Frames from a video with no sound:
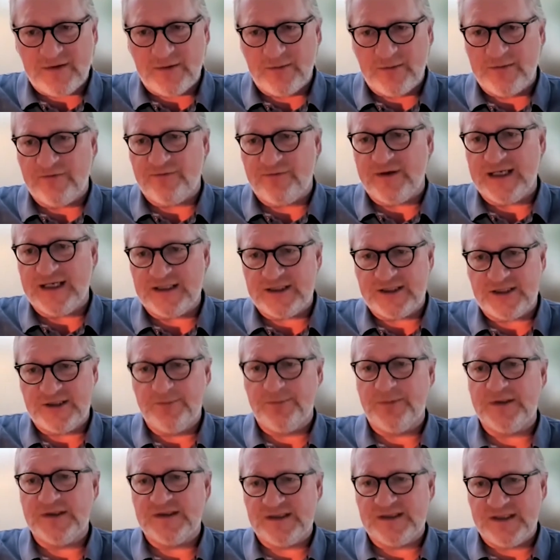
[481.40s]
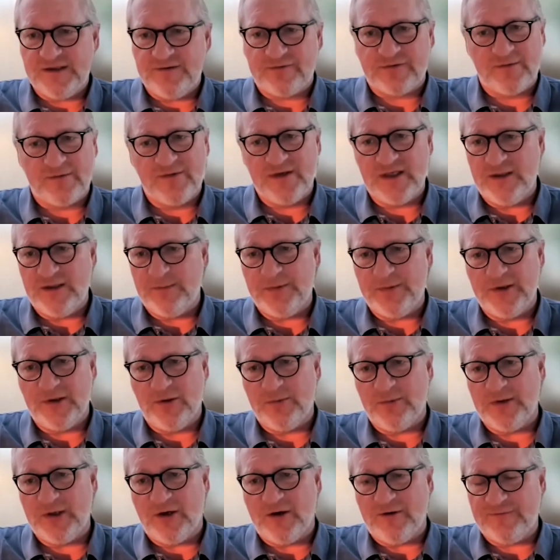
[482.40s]
with HTPC from the EPO, we
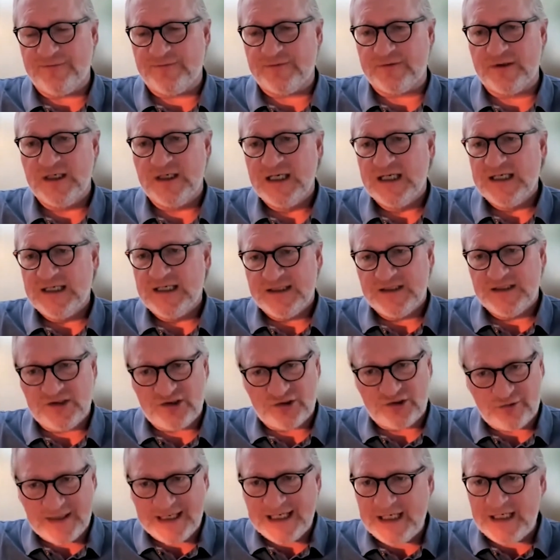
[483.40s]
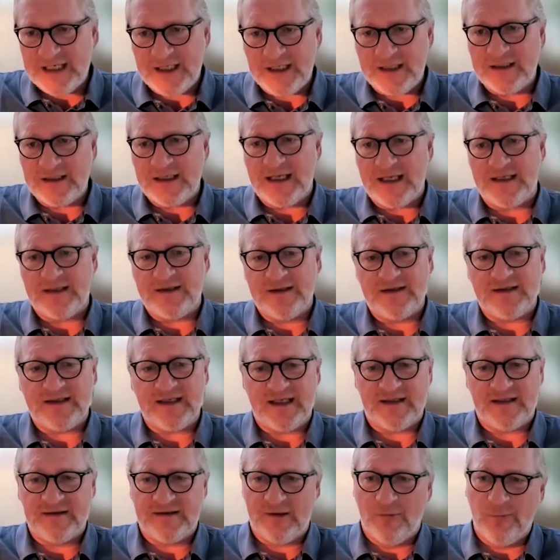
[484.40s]
offer training and
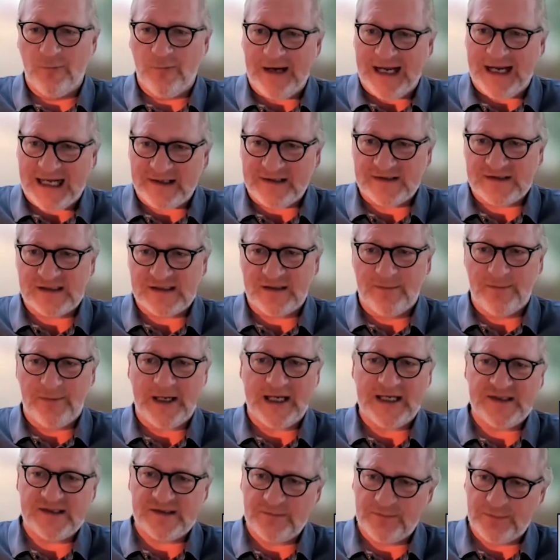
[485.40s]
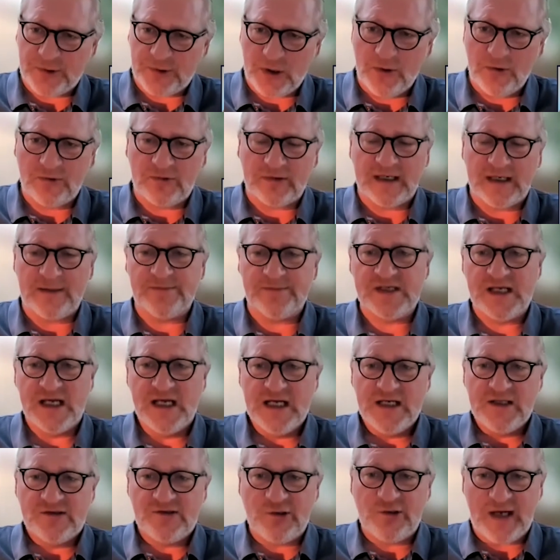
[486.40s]
awareness campaigns and programs
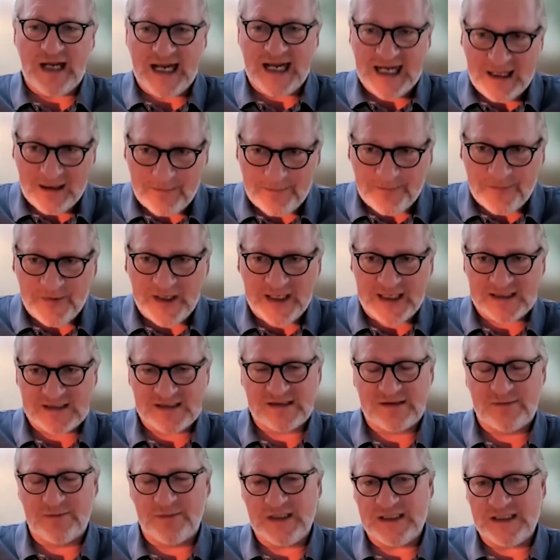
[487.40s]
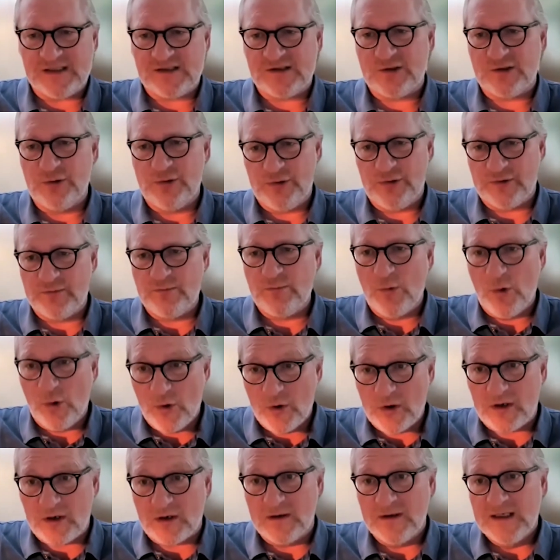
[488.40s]
to help the SMEs to learn
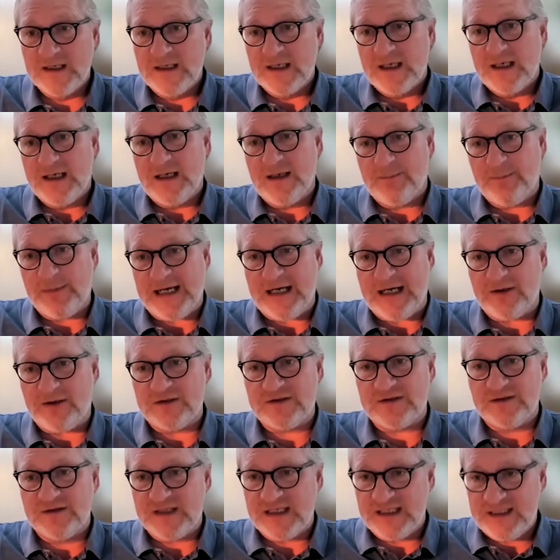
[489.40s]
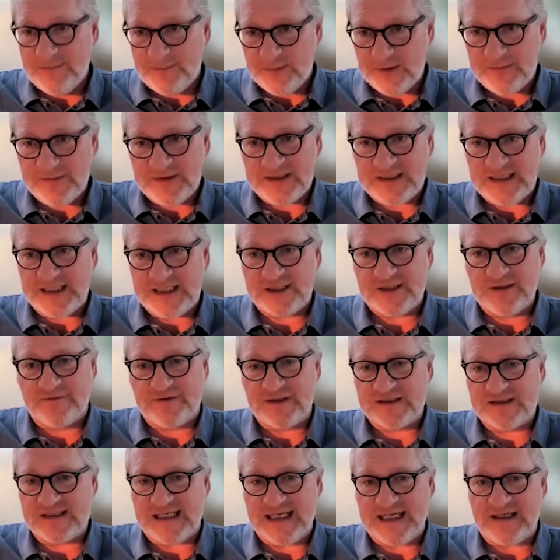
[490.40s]
more about the implementation of the
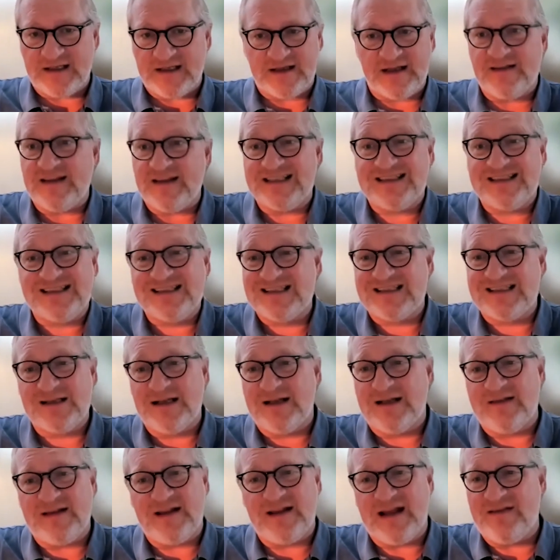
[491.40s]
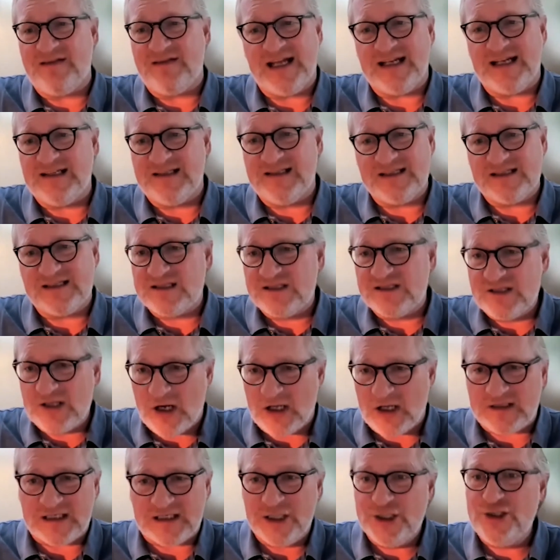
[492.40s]
standard. And that it is
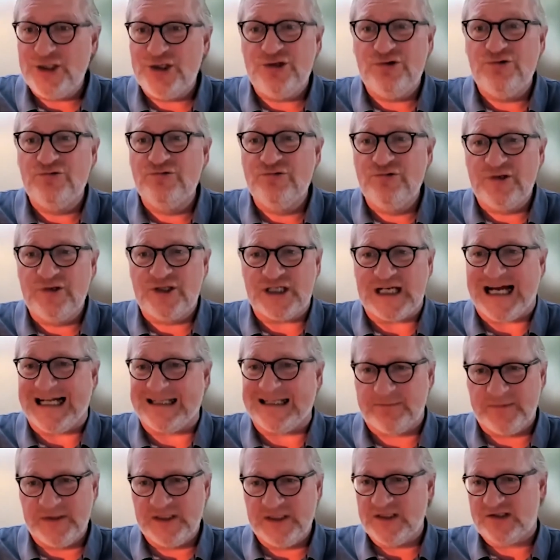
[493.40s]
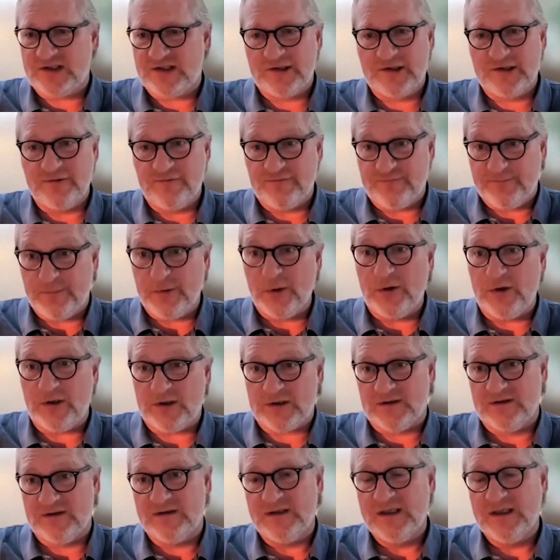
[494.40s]
not a huge administrative
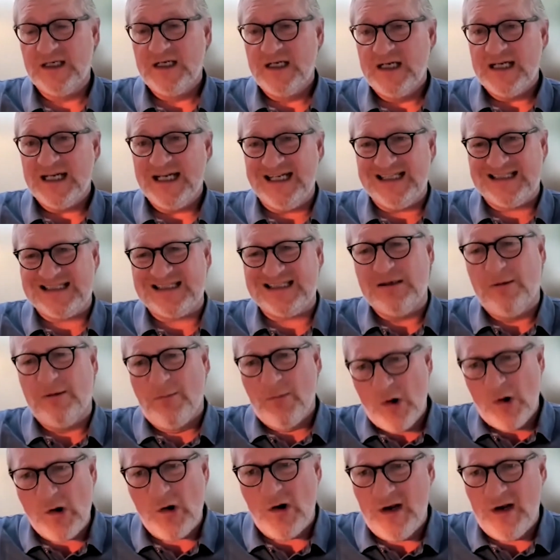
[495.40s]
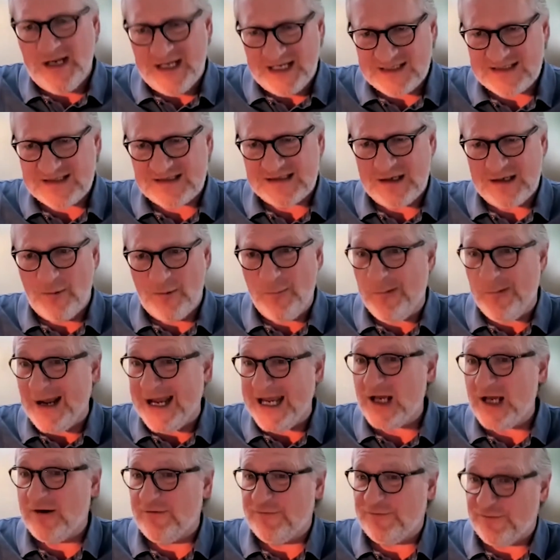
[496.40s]
burden. It's more or less a
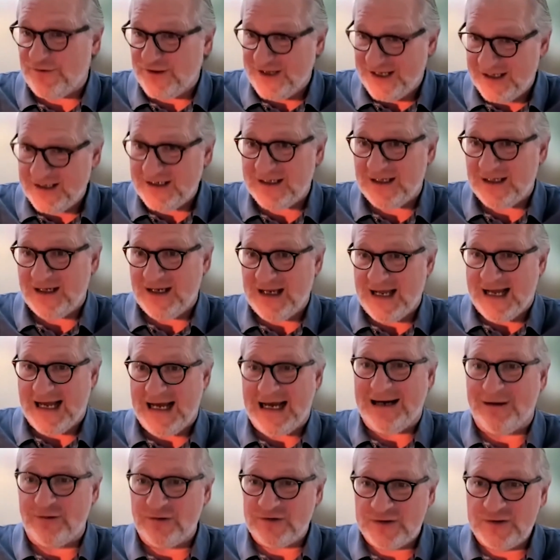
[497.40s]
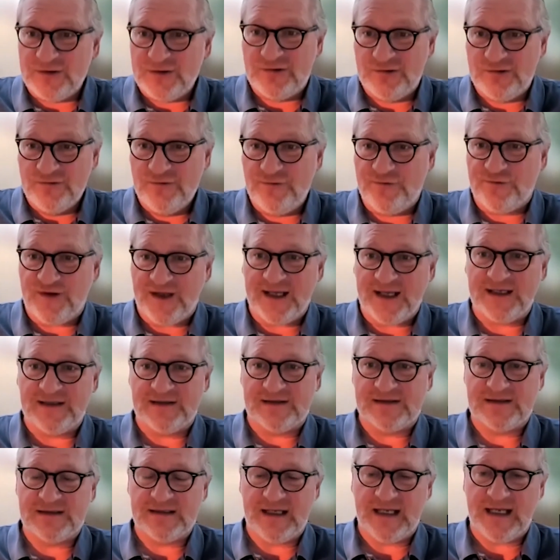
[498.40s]
way of thinking how to do
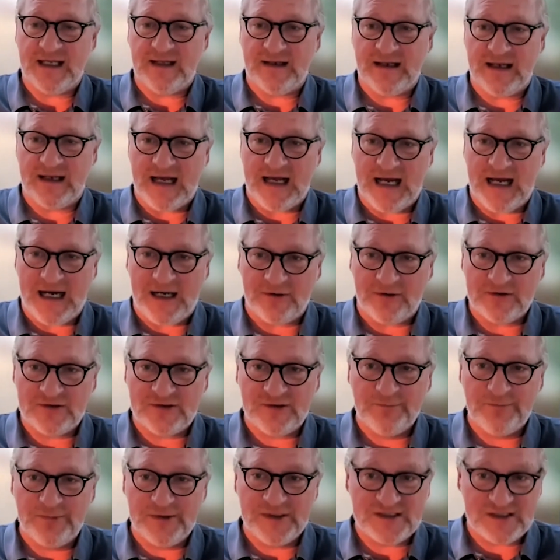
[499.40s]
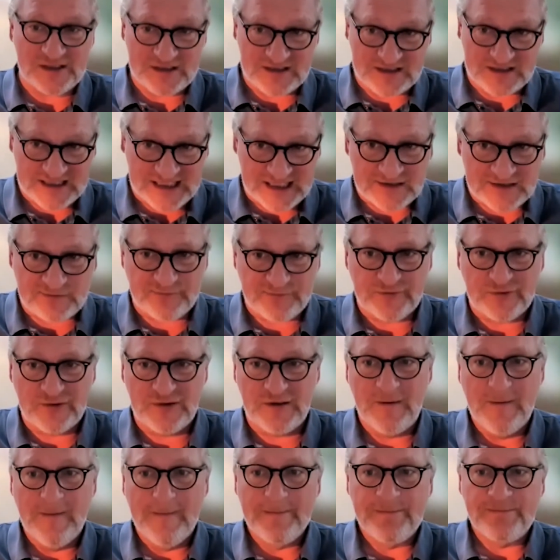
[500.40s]
things and how to be
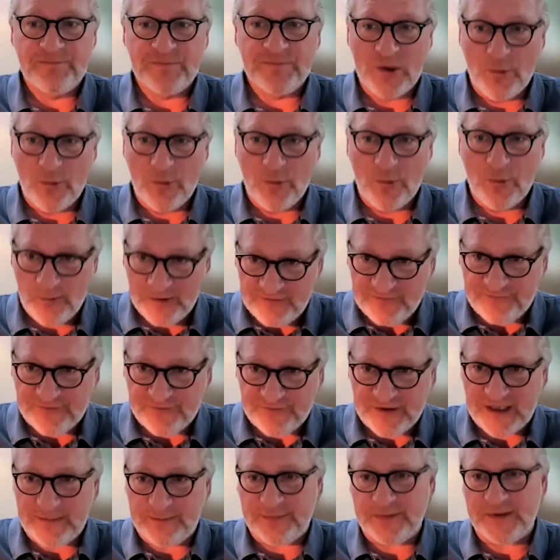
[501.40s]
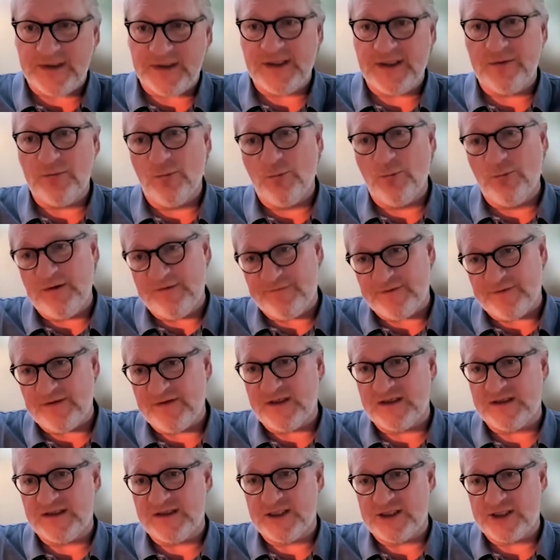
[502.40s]
successful with IP within
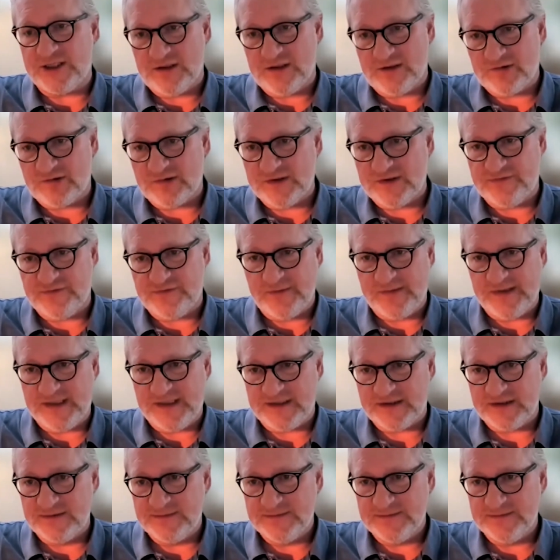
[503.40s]
the digital transformation.